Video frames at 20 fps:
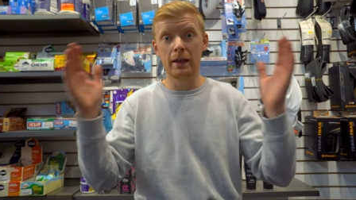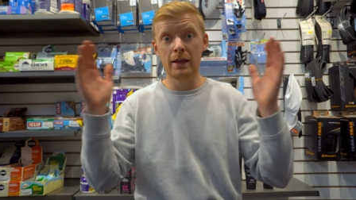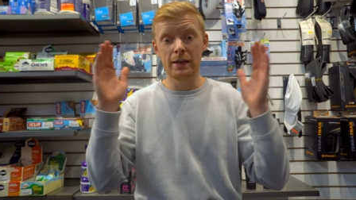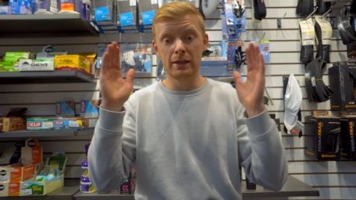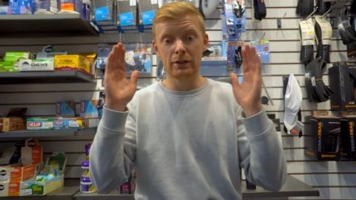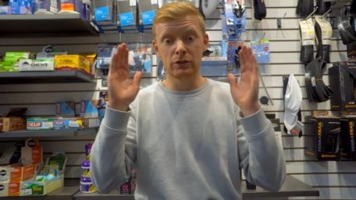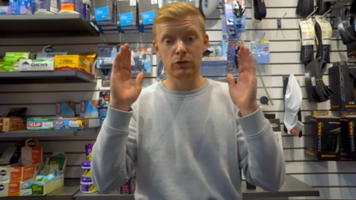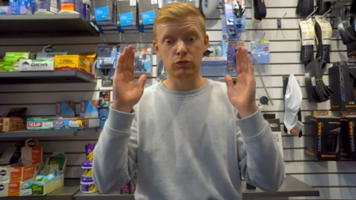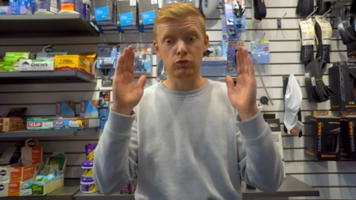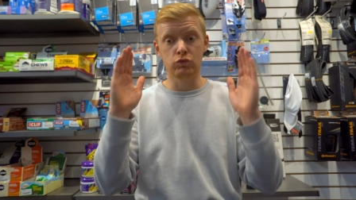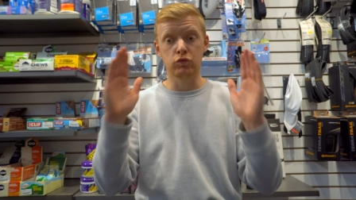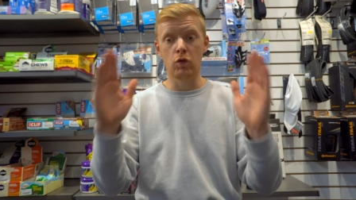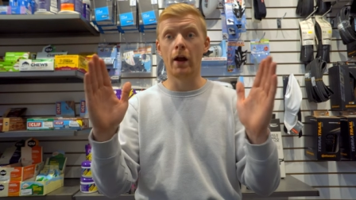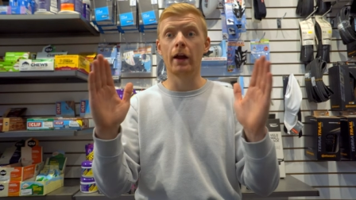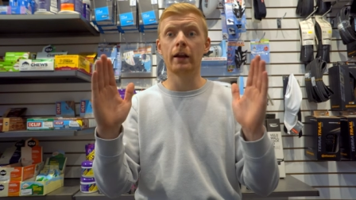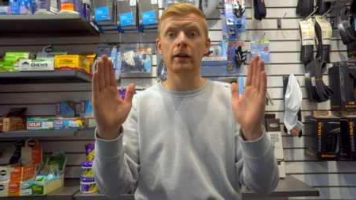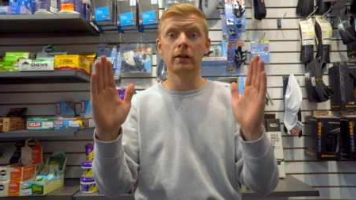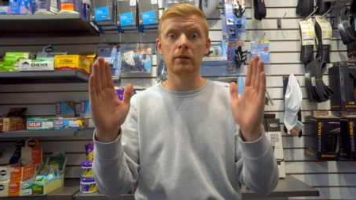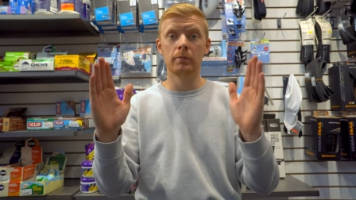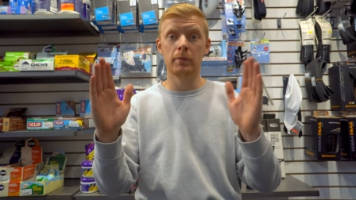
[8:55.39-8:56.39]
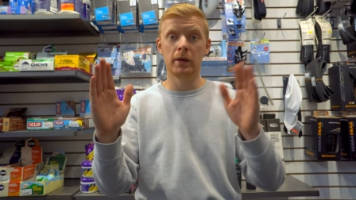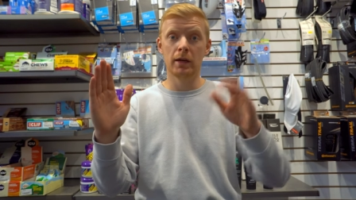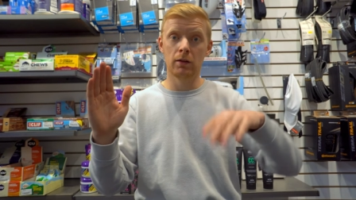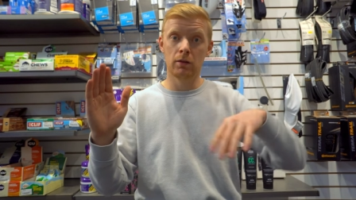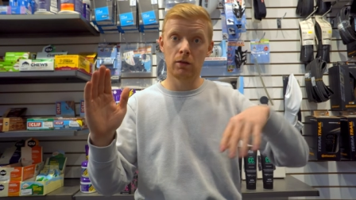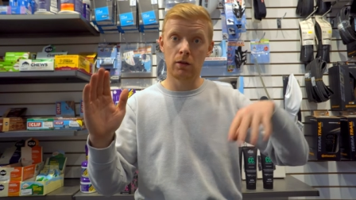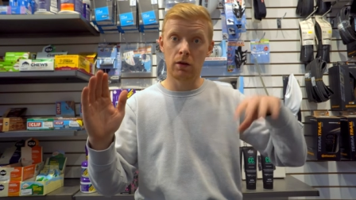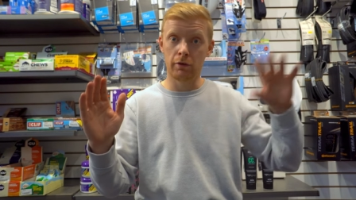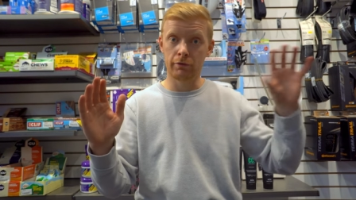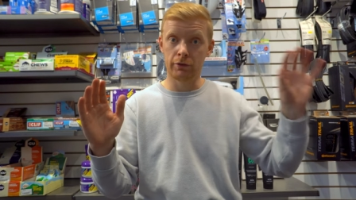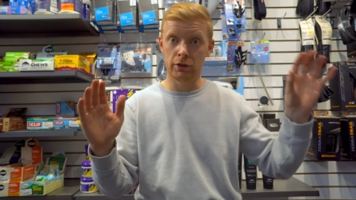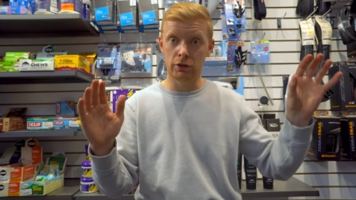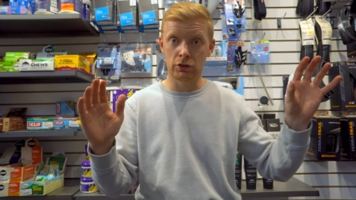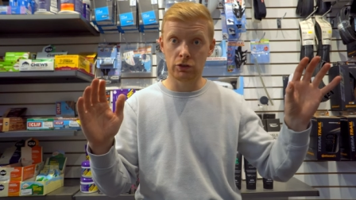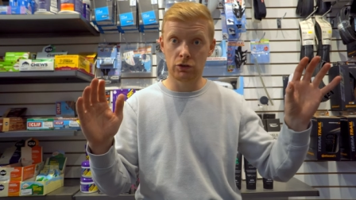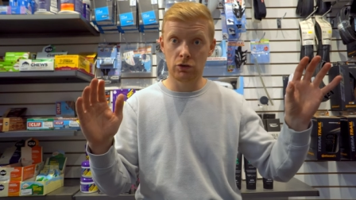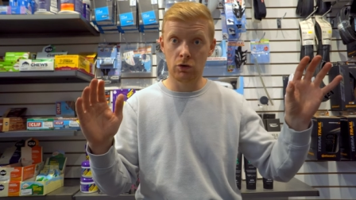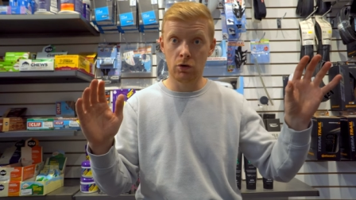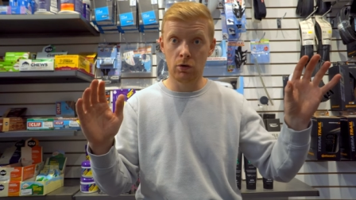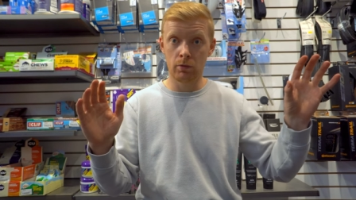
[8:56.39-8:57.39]
is right in the middle of the
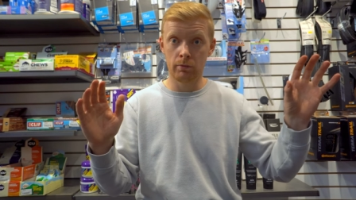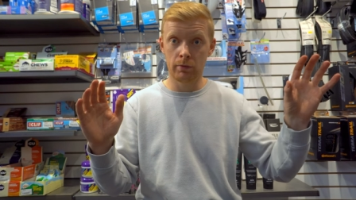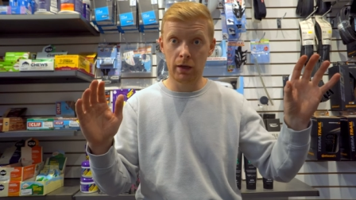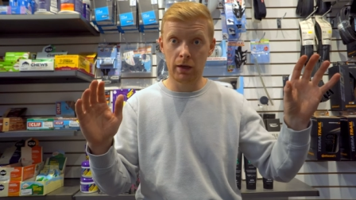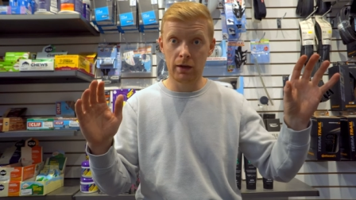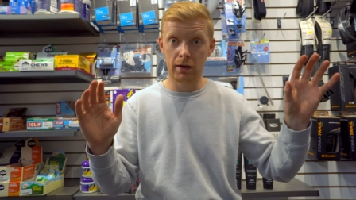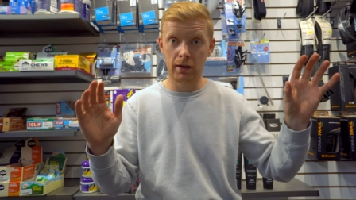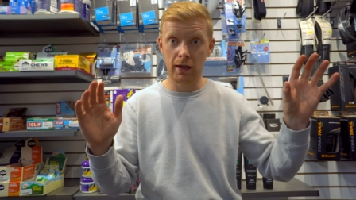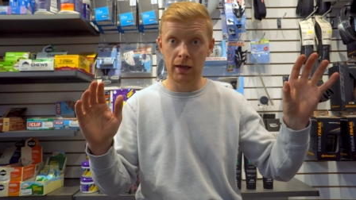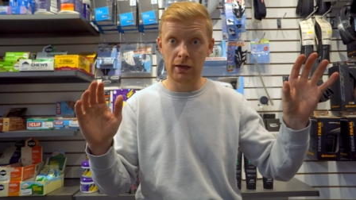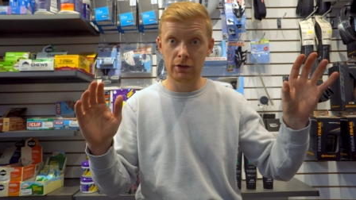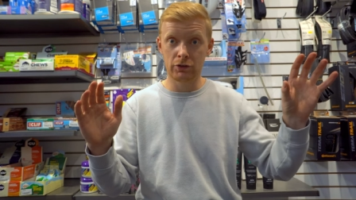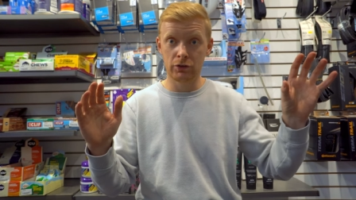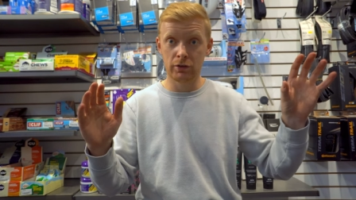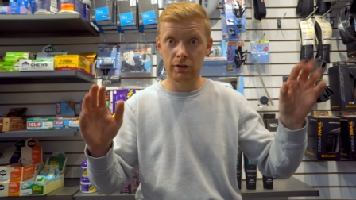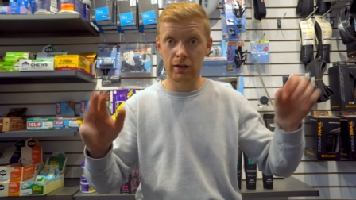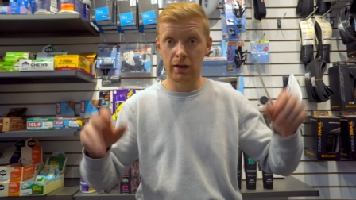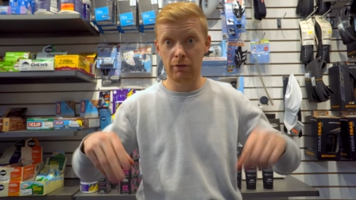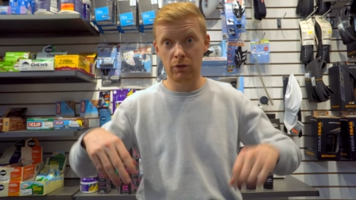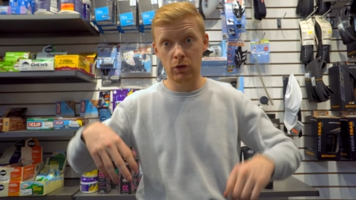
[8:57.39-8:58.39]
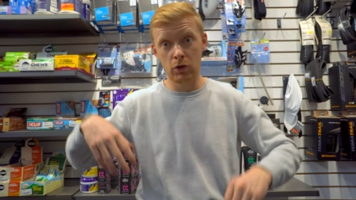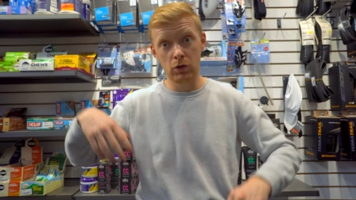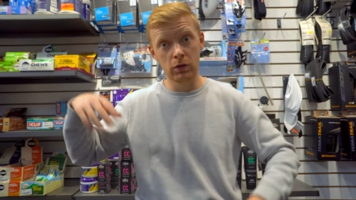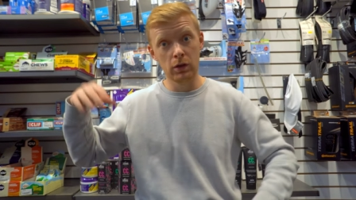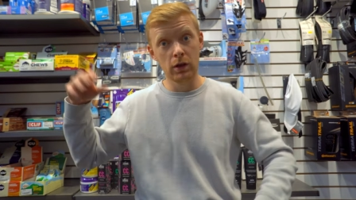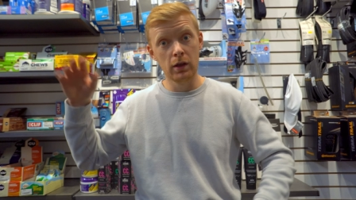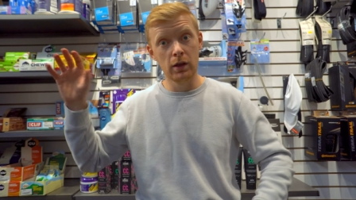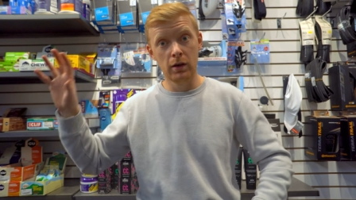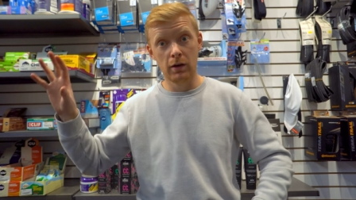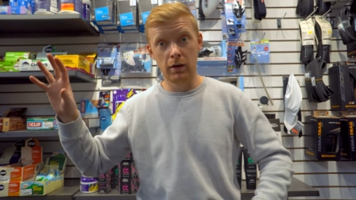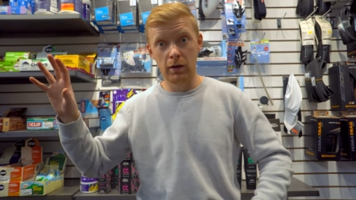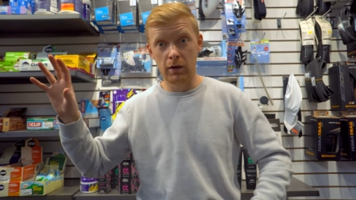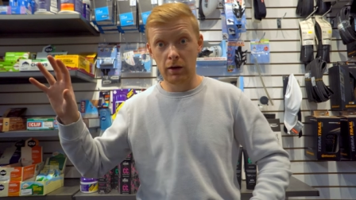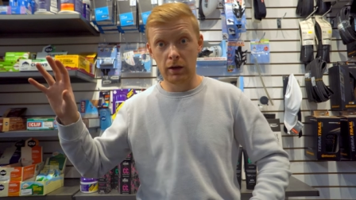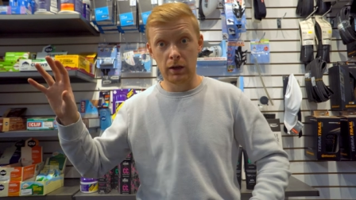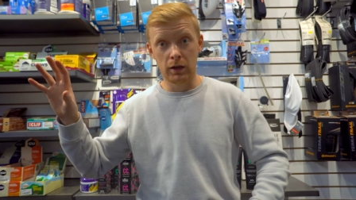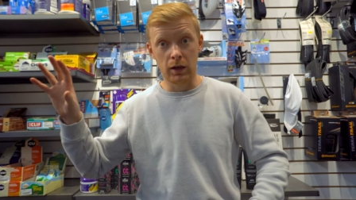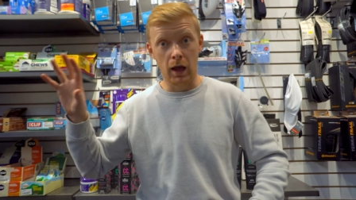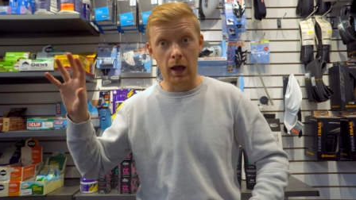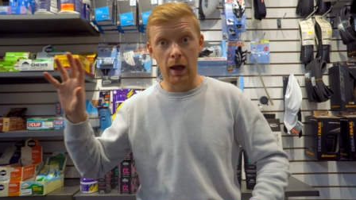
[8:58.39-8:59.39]
storm kind of entry level
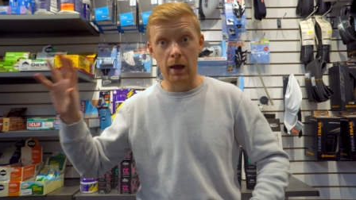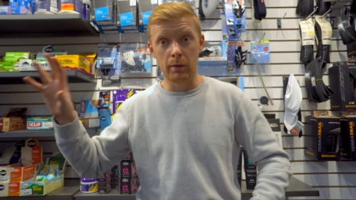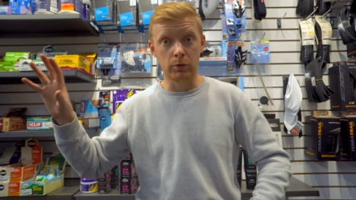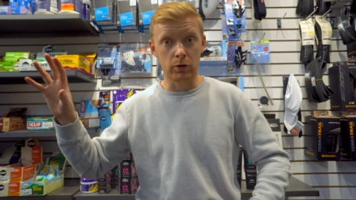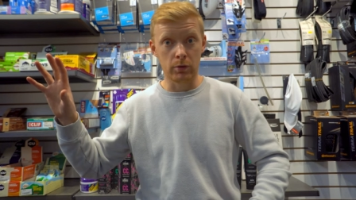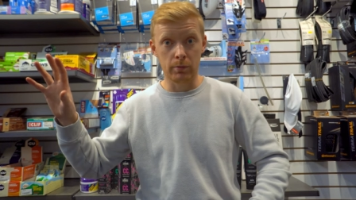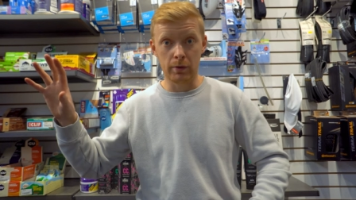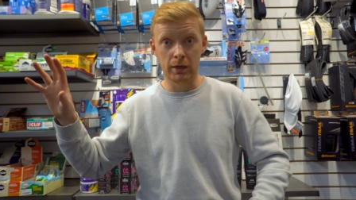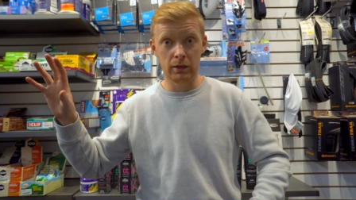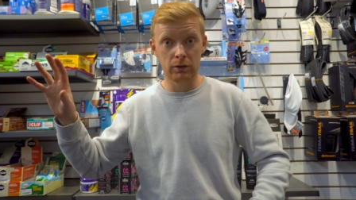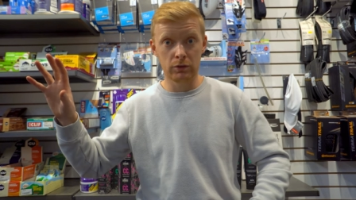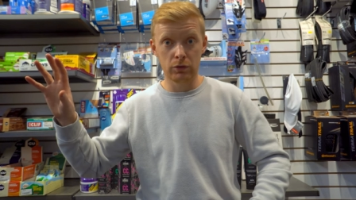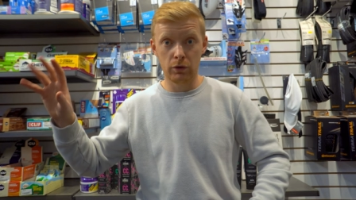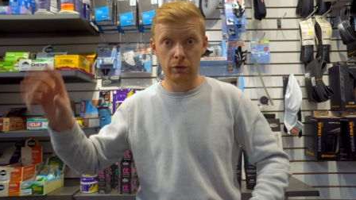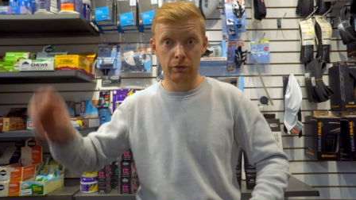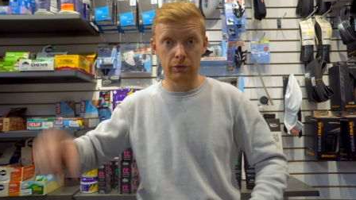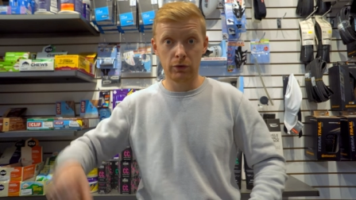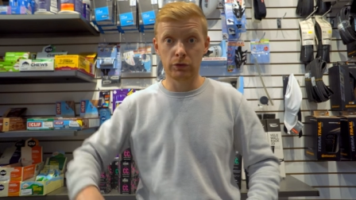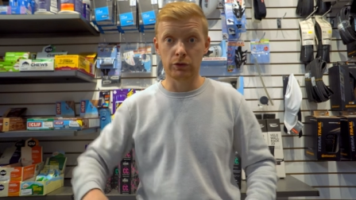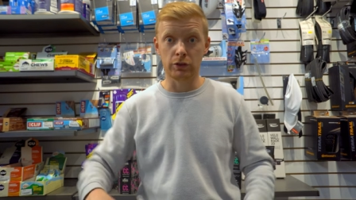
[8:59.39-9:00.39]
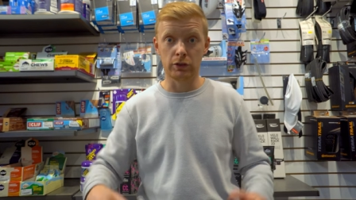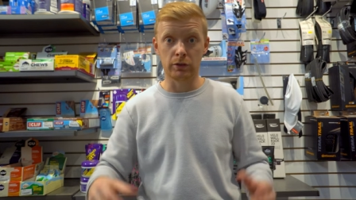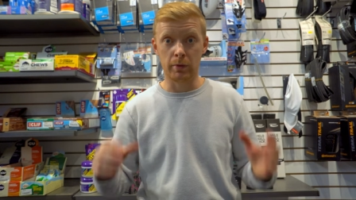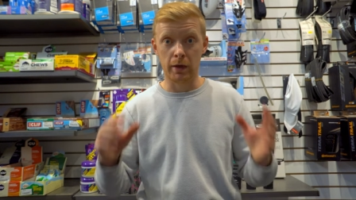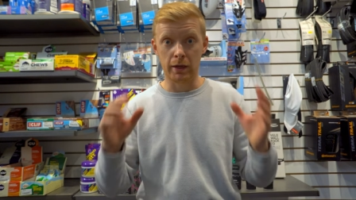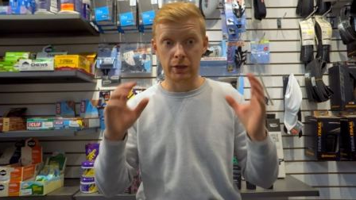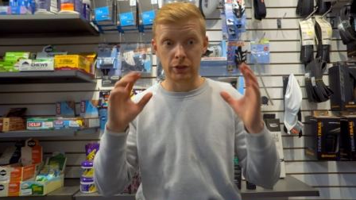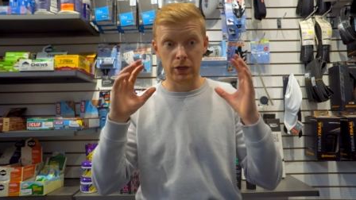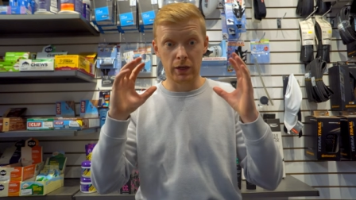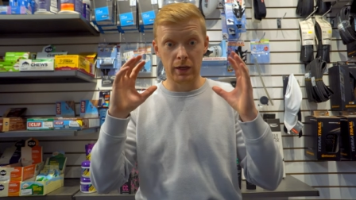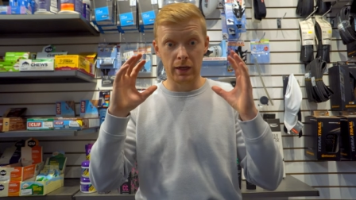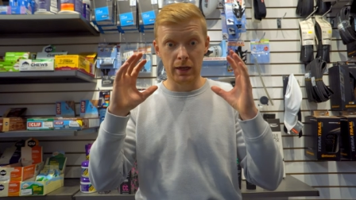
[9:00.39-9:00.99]
I'm committing to a full suspension.